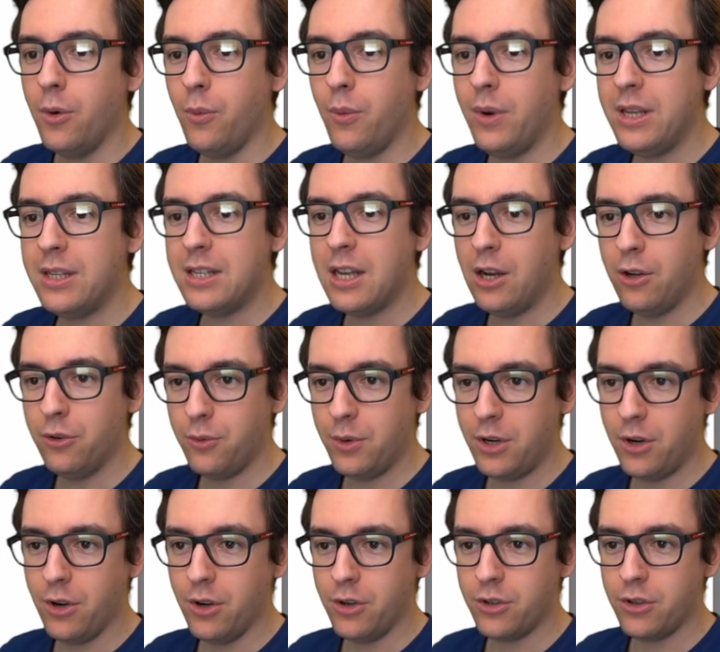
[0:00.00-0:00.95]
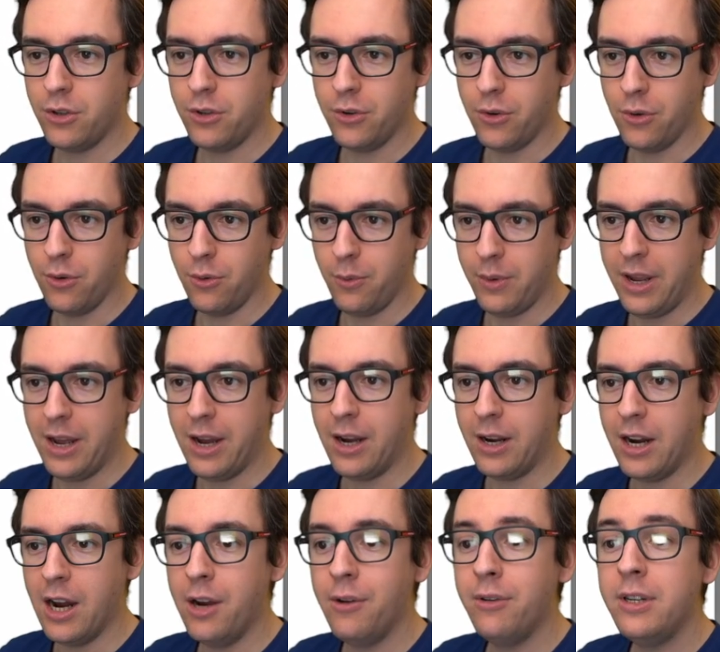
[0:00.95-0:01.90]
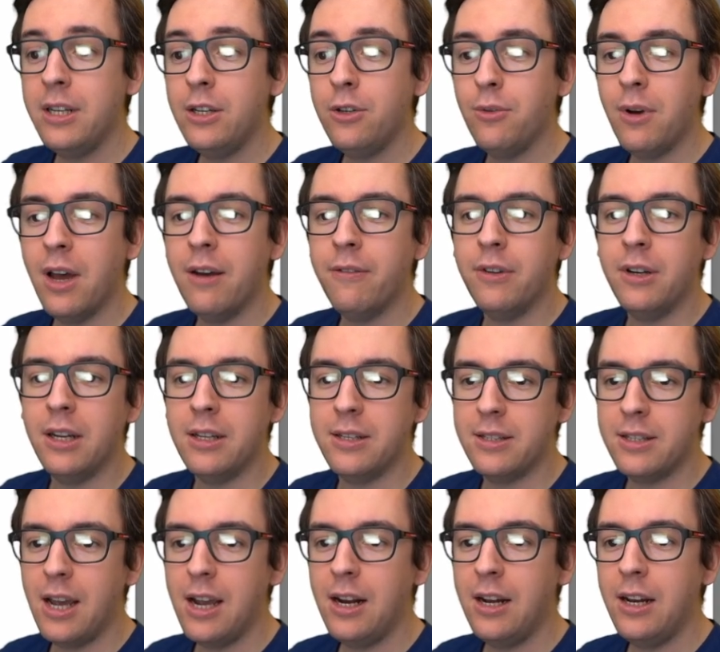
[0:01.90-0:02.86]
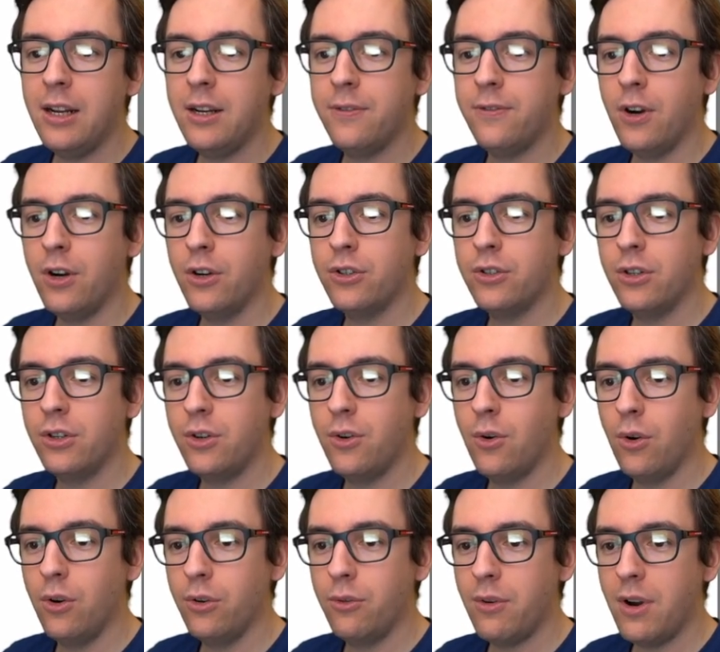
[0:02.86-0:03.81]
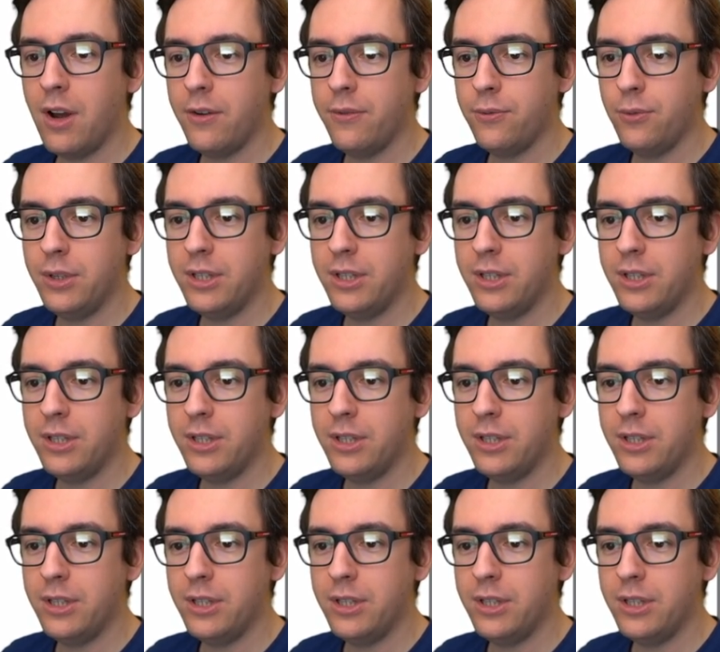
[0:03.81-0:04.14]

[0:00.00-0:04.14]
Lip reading: Without recursion, though, we are guaranteed to have an acyclic function call graph